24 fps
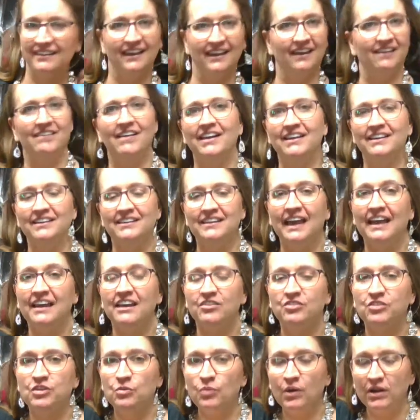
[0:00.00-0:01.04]
All right. Yeah,
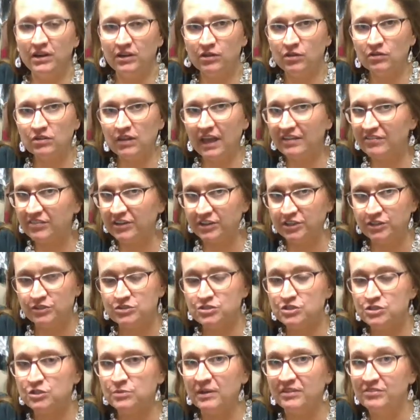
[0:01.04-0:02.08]
if you want to go live on
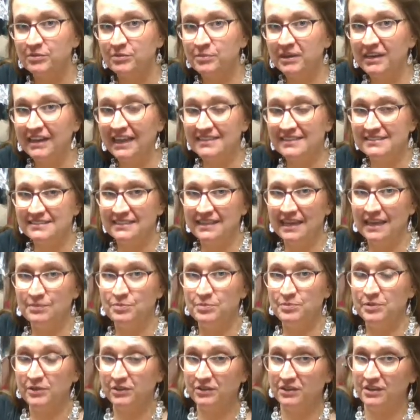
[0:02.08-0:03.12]
YouTube, everybody has the
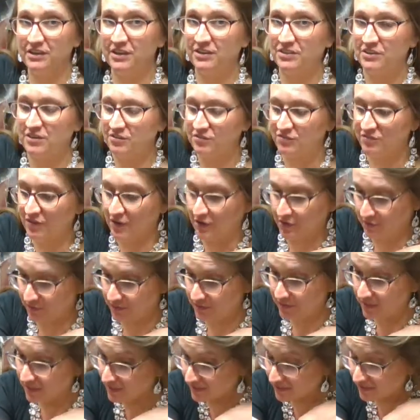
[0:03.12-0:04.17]
capability on their
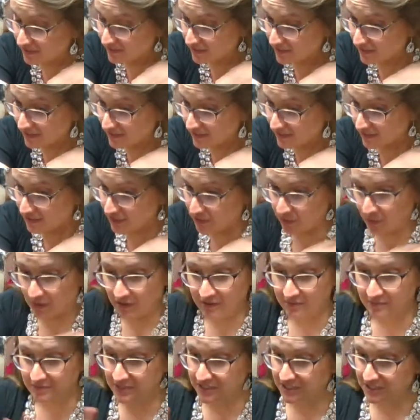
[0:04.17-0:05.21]
phone. You're
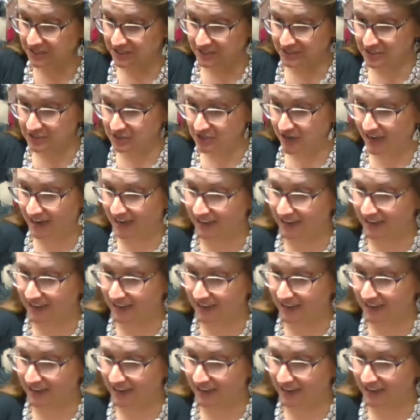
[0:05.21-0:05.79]
welcome to just try